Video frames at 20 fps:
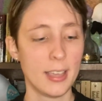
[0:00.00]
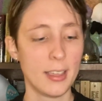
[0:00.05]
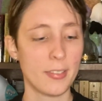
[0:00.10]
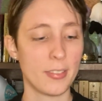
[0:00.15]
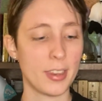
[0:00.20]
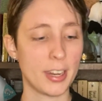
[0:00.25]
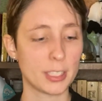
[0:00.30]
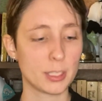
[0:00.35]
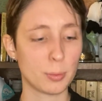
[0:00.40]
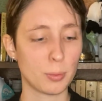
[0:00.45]
The
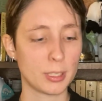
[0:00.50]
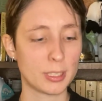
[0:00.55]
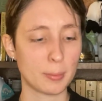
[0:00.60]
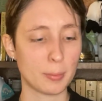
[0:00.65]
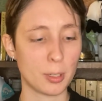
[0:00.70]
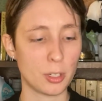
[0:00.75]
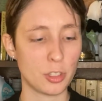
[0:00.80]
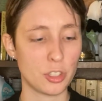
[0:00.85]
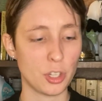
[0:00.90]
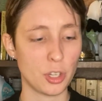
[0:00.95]
next ones I'm
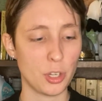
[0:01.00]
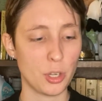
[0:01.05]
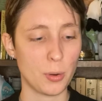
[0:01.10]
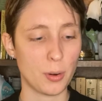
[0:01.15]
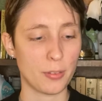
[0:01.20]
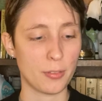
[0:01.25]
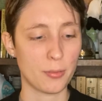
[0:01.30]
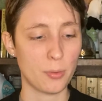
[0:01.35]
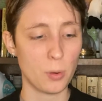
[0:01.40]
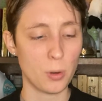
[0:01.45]
going to show you are
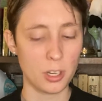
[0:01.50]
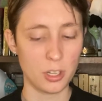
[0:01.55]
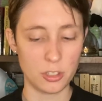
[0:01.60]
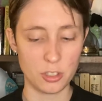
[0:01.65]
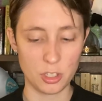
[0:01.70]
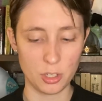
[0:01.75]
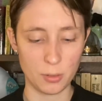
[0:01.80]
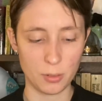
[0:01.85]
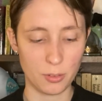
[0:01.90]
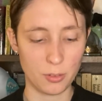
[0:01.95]

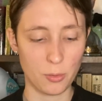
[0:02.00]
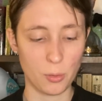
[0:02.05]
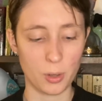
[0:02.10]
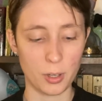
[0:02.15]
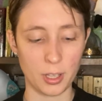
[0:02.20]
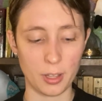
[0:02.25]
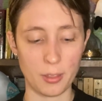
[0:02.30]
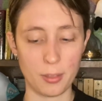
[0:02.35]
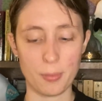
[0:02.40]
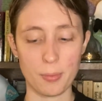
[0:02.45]
42 and
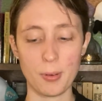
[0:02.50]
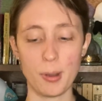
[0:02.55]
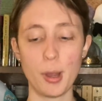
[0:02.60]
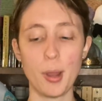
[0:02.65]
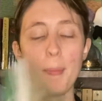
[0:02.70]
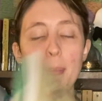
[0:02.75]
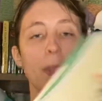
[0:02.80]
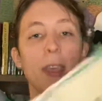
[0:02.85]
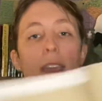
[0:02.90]
43.